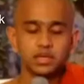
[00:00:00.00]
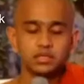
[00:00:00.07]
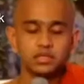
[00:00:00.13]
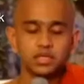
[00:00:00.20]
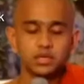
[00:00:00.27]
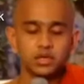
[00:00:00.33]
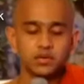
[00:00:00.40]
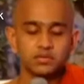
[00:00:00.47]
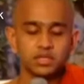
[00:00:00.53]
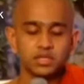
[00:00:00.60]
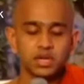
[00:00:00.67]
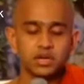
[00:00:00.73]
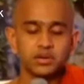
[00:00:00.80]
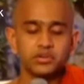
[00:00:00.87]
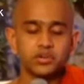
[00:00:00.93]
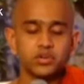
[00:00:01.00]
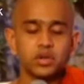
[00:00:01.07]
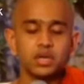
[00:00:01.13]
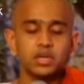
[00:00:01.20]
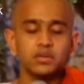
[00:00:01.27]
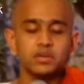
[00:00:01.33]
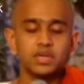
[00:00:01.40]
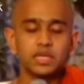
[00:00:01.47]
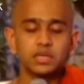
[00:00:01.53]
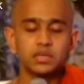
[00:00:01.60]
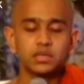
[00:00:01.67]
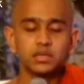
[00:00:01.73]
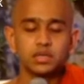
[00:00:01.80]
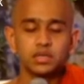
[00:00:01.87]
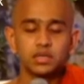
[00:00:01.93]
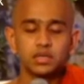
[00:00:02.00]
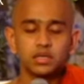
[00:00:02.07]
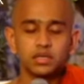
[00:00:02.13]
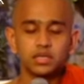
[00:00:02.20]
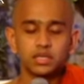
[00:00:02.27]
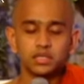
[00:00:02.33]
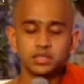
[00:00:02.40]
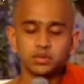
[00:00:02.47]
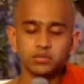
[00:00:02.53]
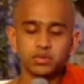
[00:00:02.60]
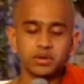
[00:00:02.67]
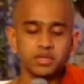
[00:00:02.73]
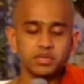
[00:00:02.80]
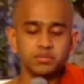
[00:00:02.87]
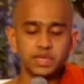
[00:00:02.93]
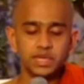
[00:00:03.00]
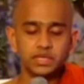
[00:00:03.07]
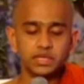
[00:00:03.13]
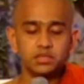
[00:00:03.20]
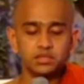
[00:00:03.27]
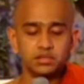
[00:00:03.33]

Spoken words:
Think of the country you are living. It's very big.